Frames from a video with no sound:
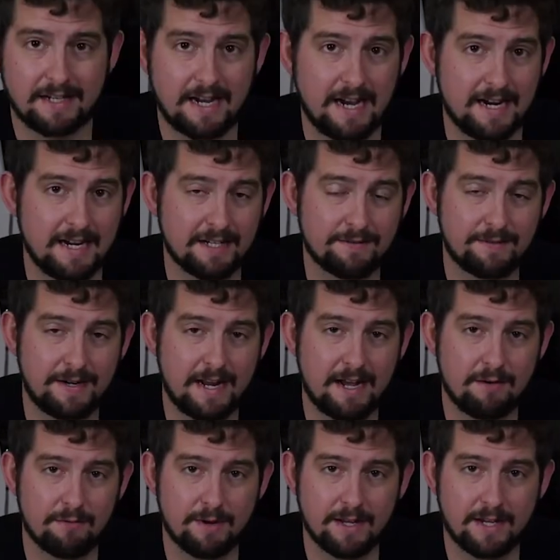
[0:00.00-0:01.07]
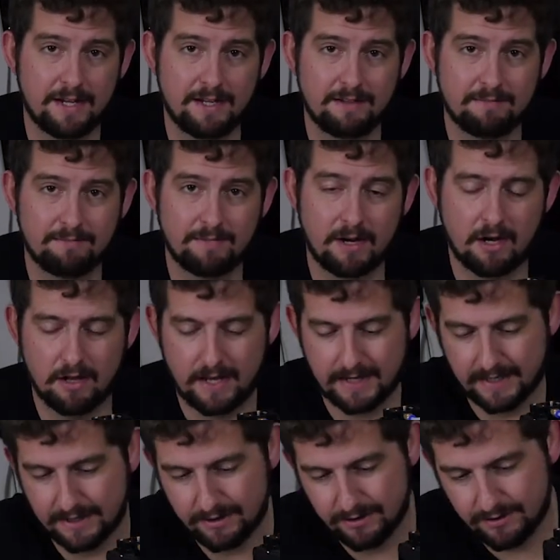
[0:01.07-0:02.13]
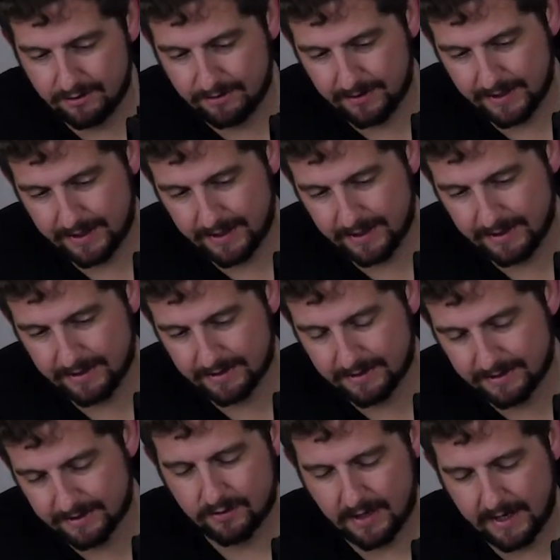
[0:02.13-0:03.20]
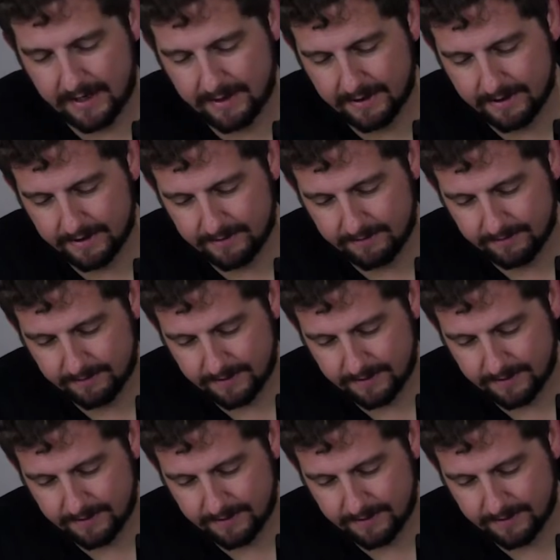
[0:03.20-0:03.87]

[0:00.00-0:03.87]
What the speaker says: I guess for now, really, all I can do is try to